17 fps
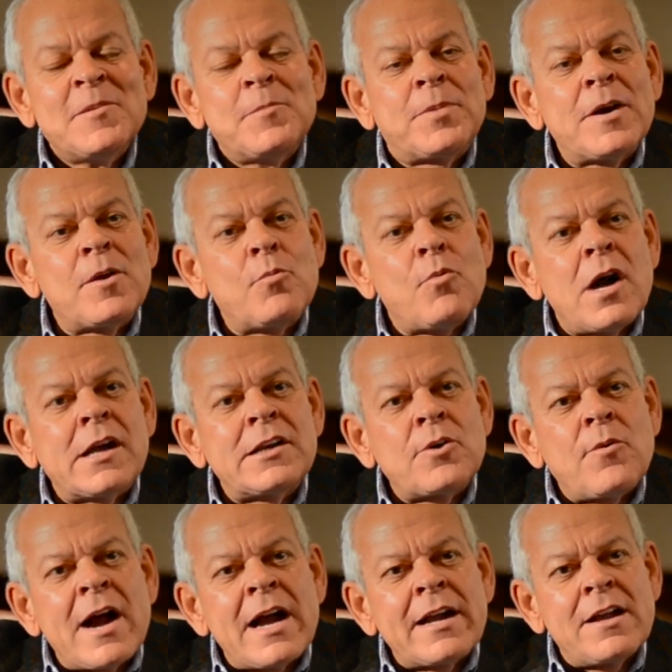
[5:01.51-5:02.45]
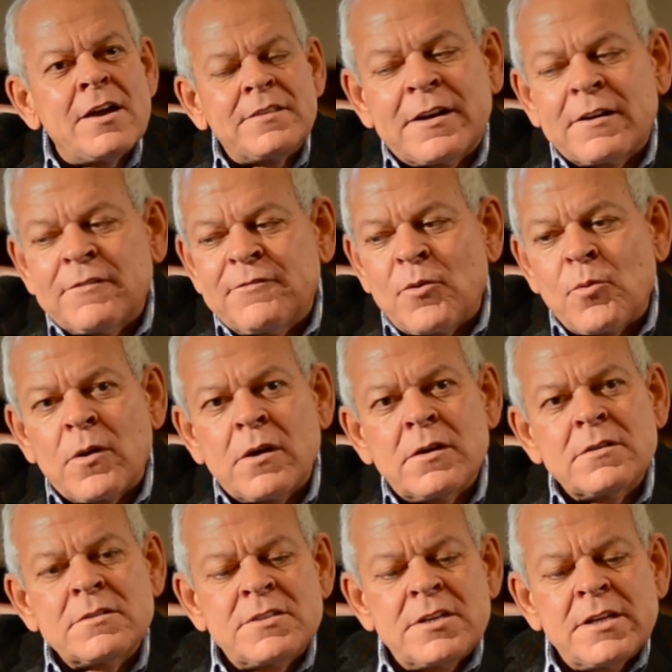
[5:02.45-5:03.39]
But what do I go for?
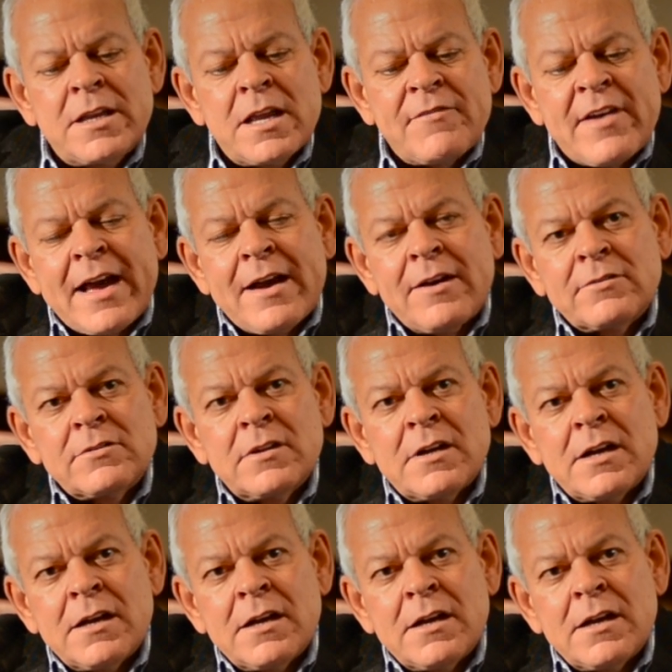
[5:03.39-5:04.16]
To give out